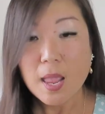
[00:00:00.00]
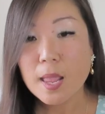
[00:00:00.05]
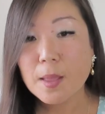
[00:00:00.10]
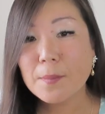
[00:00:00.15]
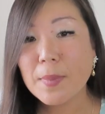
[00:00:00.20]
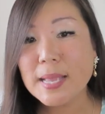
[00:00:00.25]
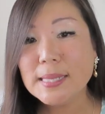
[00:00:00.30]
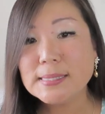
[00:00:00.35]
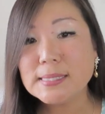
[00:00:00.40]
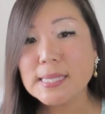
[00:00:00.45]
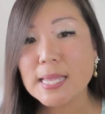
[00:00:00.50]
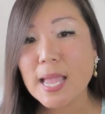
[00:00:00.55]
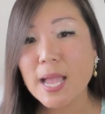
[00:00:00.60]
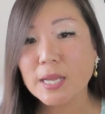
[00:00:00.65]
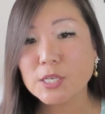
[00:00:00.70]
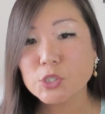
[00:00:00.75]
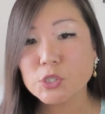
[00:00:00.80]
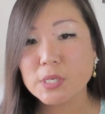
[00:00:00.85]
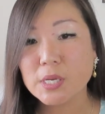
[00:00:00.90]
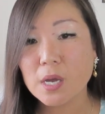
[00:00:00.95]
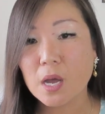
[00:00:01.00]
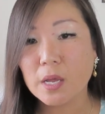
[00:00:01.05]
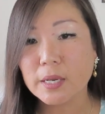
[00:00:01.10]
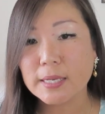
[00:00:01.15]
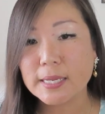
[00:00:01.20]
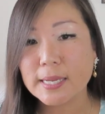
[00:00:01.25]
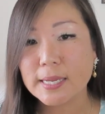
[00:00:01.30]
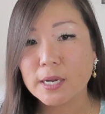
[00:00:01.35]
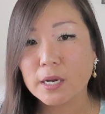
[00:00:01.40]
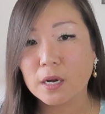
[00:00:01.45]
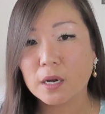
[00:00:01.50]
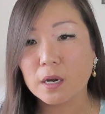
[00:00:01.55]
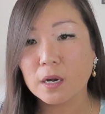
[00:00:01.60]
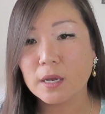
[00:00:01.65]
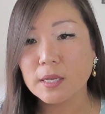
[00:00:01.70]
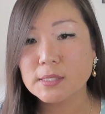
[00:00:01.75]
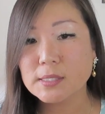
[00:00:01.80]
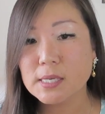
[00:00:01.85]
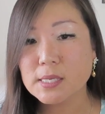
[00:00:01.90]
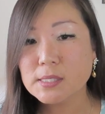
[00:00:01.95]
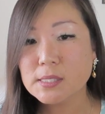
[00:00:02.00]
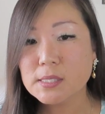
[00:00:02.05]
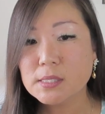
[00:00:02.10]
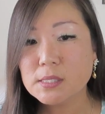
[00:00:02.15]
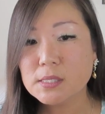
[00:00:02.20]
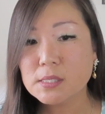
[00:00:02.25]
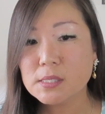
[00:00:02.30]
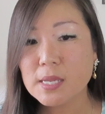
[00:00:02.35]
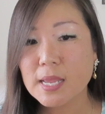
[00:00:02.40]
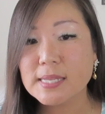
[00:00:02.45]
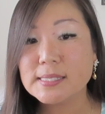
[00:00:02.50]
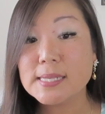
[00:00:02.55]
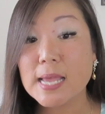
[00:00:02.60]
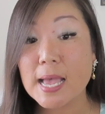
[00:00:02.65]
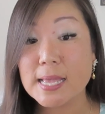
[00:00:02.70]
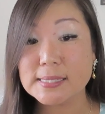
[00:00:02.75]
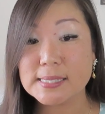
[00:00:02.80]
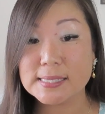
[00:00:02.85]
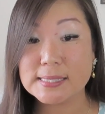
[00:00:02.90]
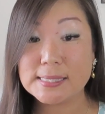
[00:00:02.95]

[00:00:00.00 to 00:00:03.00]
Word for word: It might say actually on here, it doesn't, it does.